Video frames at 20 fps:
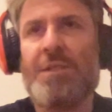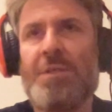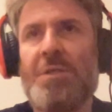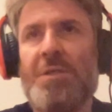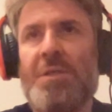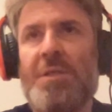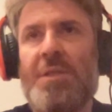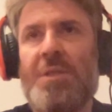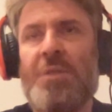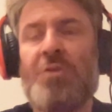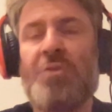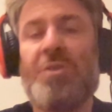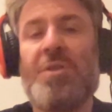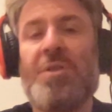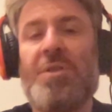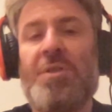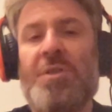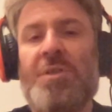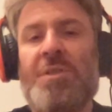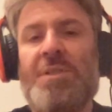there, uh, there's
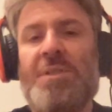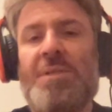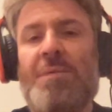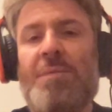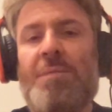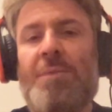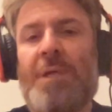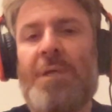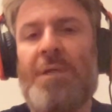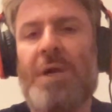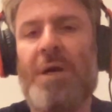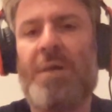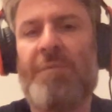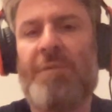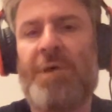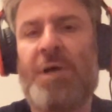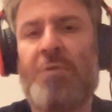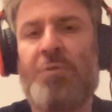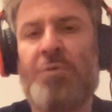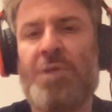there doesn't seem to be a lot
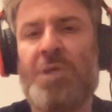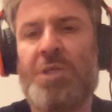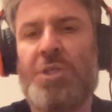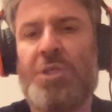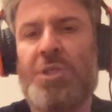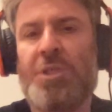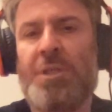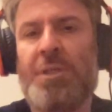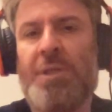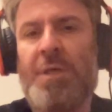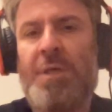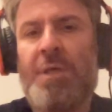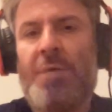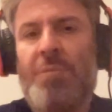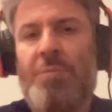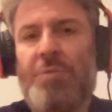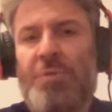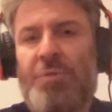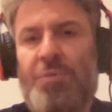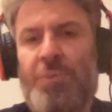of contradiction
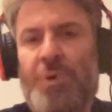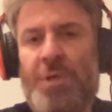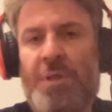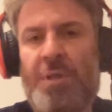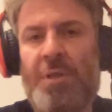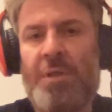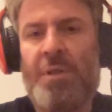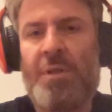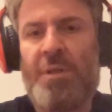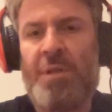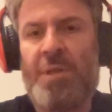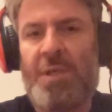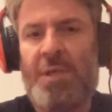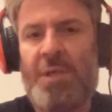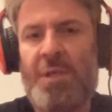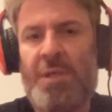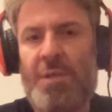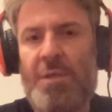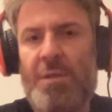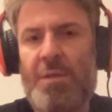between
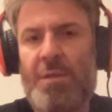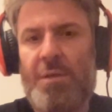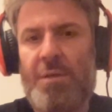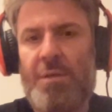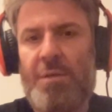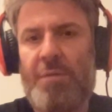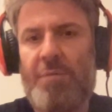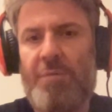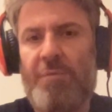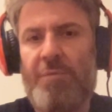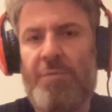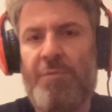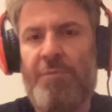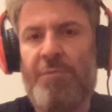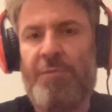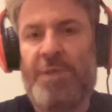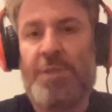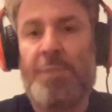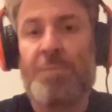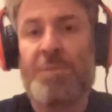the
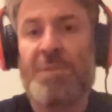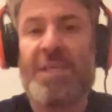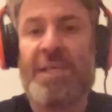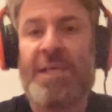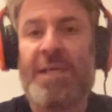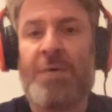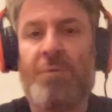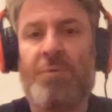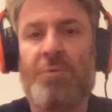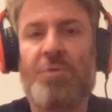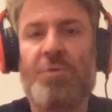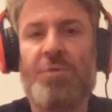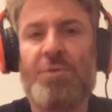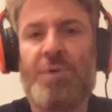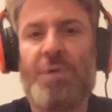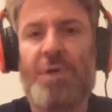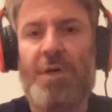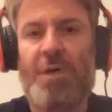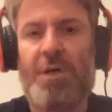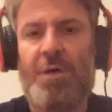victim's account
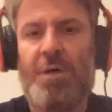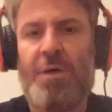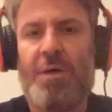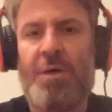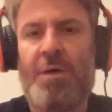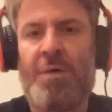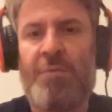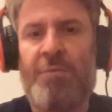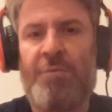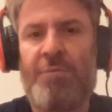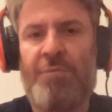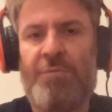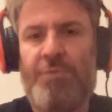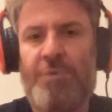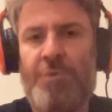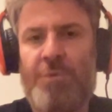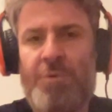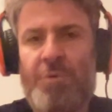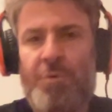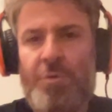of
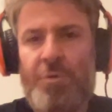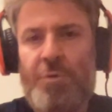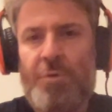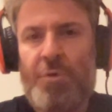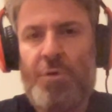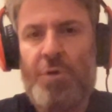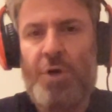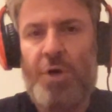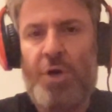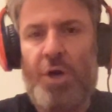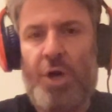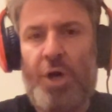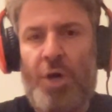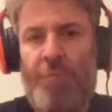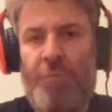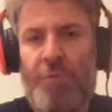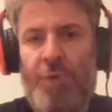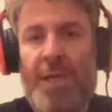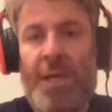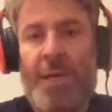
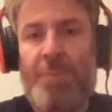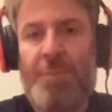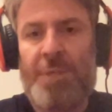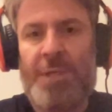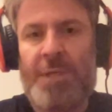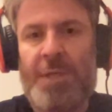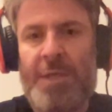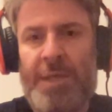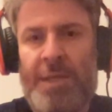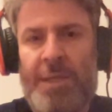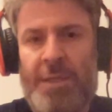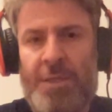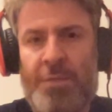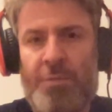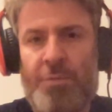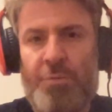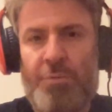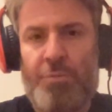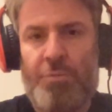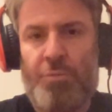of what happened
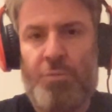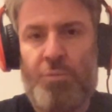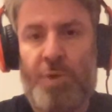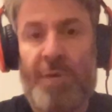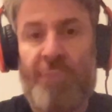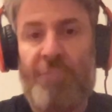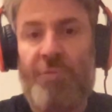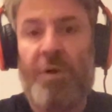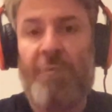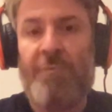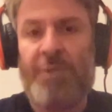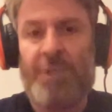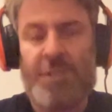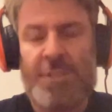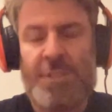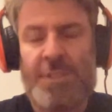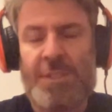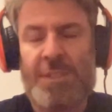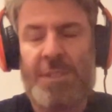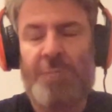and whatever
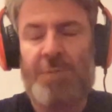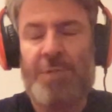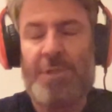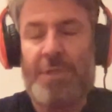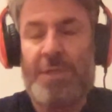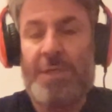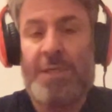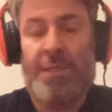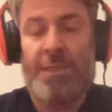evidence has come to light